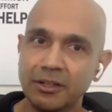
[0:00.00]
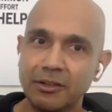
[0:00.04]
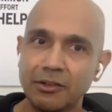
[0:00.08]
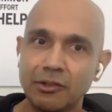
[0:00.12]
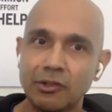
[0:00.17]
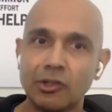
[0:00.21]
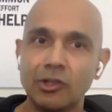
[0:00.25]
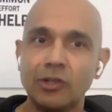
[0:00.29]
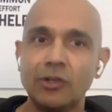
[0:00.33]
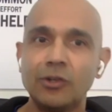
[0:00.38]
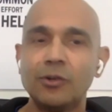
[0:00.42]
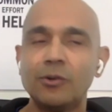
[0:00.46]

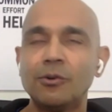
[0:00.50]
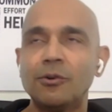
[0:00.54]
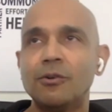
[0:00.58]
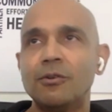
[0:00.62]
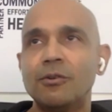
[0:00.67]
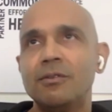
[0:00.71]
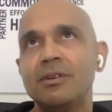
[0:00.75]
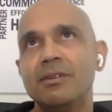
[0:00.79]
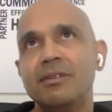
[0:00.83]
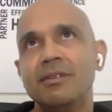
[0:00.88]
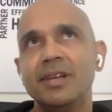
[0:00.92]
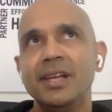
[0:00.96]
So
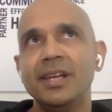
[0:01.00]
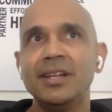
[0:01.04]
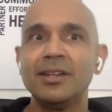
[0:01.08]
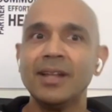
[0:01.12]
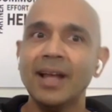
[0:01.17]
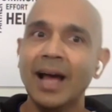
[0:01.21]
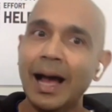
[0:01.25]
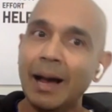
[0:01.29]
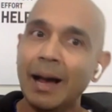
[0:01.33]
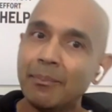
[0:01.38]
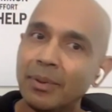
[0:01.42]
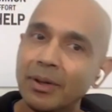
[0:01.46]
it
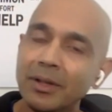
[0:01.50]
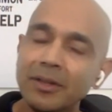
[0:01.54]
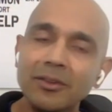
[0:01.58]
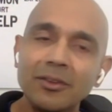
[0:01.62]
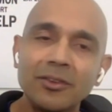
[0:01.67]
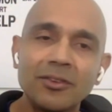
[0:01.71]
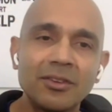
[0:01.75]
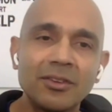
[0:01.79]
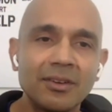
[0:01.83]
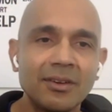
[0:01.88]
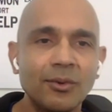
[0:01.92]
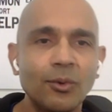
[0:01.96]
happens
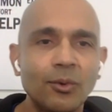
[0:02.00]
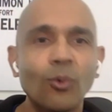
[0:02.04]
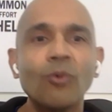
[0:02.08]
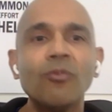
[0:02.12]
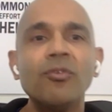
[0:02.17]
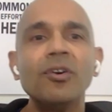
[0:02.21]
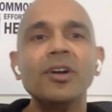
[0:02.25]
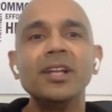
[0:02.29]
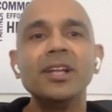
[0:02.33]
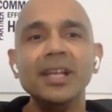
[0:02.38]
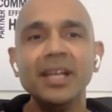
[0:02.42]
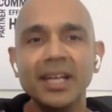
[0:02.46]
over
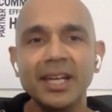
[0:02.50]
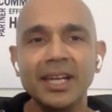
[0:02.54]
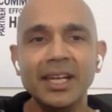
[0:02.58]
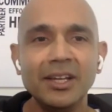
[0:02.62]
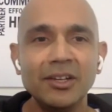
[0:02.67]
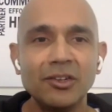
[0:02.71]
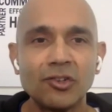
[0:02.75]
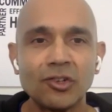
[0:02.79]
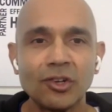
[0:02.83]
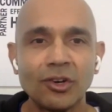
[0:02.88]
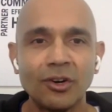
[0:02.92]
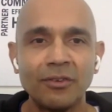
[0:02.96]
the
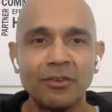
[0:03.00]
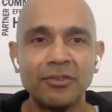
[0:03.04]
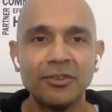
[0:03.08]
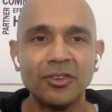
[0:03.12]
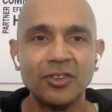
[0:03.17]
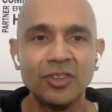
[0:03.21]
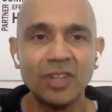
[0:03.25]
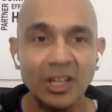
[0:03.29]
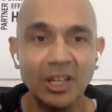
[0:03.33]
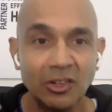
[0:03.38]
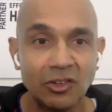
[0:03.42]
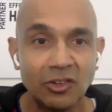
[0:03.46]
age of
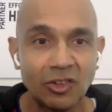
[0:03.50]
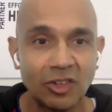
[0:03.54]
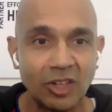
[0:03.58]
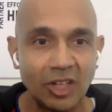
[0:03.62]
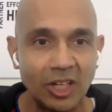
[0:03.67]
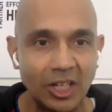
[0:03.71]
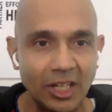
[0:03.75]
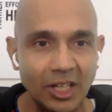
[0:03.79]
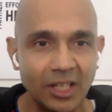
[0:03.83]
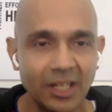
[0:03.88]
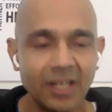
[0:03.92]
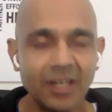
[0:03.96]

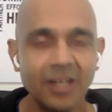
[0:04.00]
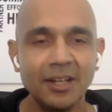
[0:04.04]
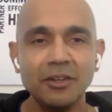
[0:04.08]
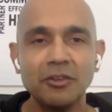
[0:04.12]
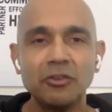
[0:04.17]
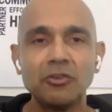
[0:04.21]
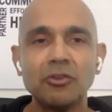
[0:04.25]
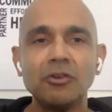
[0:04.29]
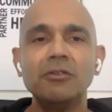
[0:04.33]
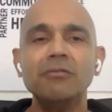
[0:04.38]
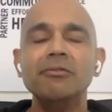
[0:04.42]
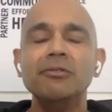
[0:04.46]
60.
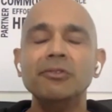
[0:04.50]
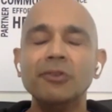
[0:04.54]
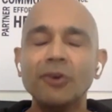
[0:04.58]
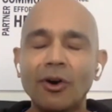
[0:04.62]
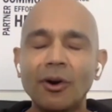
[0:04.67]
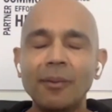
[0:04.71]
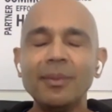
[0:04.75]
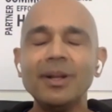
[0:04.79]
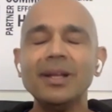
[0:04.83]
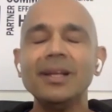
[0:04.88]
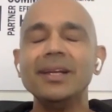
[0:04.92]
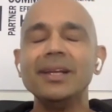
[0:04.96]
So
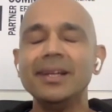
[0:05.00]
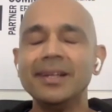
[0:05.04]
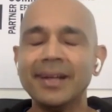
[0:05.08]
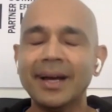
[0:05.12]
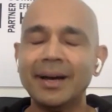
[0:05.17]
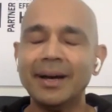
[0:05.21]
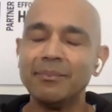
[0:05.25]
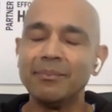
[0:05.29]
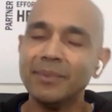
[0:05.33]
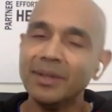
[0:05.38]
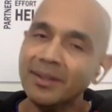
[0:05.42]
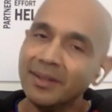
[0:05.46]
normally it
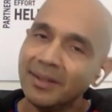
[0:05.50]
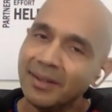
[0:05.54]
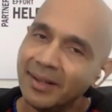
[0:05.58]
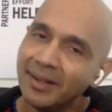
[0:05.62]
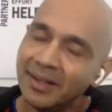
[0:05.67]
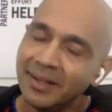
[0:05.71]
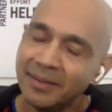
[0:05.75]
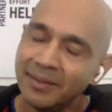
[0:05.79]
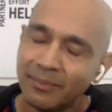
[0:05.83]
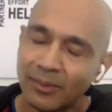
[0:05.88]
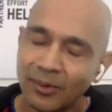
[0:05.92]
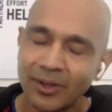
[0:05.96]
happens in the
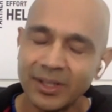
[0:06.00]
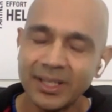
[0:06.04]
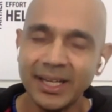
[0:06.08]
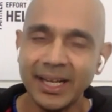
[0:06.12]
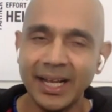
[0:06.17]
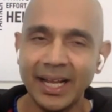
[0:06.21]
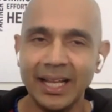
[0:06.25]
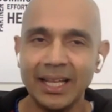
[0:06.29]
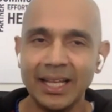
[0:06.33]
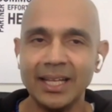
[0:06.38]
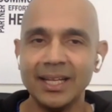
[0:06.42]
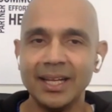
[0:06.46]
more the
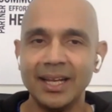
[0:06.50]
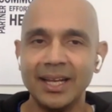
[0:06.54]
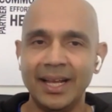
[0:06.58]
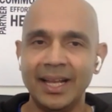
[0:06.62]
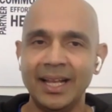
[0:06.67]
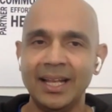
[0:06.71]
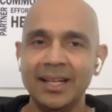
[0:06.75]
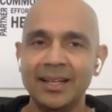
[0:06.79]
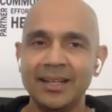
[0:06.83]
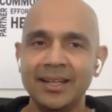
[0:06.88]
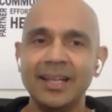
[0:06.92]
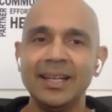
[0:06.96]

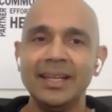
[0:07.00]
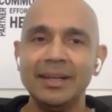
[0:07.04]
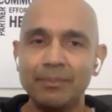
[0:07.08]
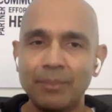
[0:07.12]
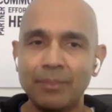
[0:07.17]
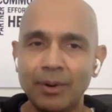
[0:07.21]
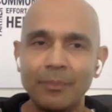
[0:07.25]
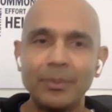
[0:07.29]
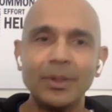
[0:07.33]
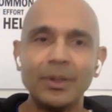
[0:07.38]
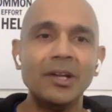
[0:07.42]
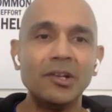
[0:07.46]
elderly
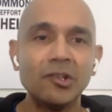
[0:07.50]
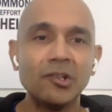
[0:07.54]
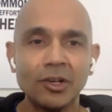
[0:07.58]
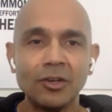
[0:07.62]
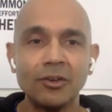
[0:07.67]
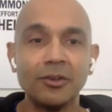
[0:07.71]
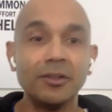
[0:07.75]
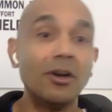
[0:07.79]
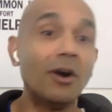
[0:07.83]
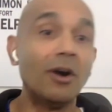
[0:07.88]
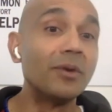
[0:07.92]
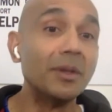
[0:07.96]
population, or
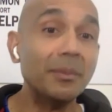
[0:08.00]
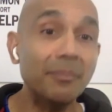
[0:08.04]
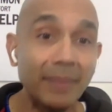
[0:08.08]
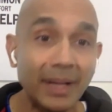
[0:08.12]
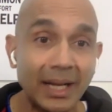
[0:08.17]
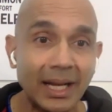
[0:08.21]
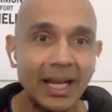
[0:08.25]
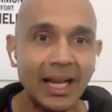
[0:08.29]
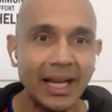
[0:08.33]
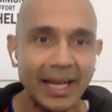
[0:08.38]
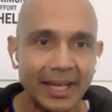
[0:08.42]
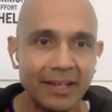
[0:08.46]
now the
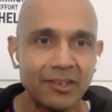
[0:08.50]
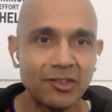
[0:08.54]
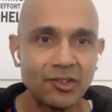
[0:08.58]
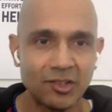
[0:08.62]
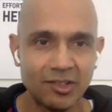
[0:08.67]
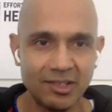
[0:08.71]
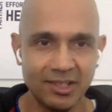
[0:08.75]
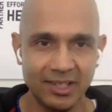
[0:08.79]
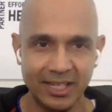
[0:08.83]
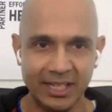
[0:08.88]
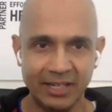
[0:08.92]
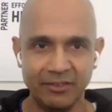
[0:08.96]
middle-aged
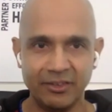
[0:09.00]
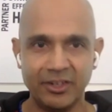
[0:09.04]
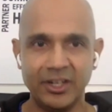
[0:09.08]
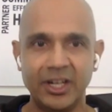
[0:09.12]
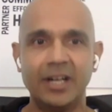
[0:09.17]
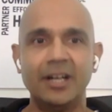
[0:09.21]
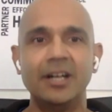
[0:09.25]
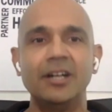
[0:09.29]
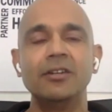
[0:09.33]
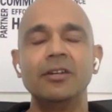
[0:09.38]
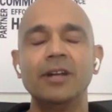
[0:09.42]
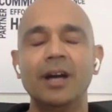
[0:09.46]
area
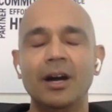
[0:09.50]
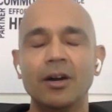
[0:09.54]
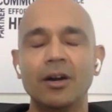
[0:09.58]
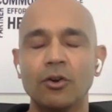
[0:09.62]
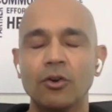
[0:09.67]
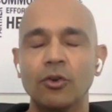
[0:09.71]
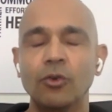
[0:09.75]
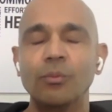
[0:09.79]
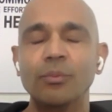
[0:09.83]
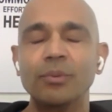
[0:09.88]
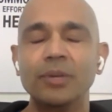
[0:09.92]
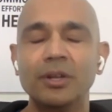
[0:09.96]

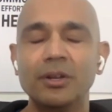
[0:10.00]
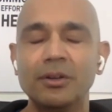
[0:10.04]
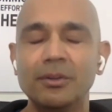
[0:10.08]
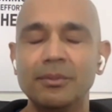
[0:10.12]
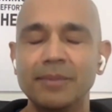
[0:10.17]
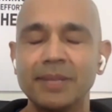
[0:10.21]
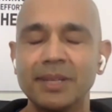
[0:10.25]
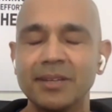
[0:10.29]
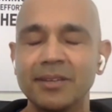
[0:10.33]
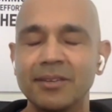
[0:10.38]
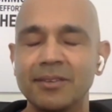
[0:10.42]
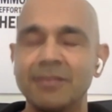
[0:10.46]
group, you know,
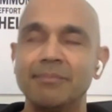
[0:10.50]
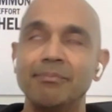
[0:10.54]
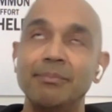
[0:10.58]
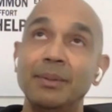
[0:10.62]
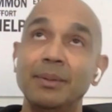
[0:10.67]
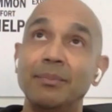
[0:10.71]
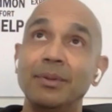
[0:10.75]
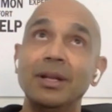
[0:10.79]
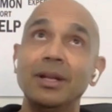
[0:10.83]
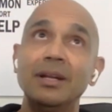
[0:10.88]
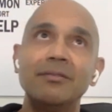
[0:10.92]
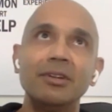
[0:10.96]
because people
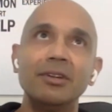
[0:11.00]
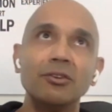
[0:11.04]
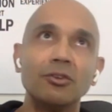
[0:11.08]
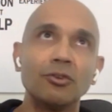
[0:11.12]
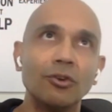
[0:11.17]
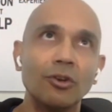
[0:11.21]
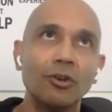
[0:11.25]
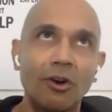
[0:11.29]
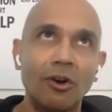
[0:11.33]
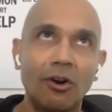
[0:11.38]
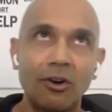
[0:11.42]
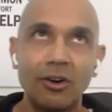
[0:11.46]
live in so
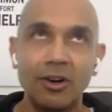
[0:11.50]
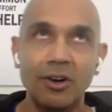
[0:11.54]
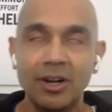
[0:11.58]
long.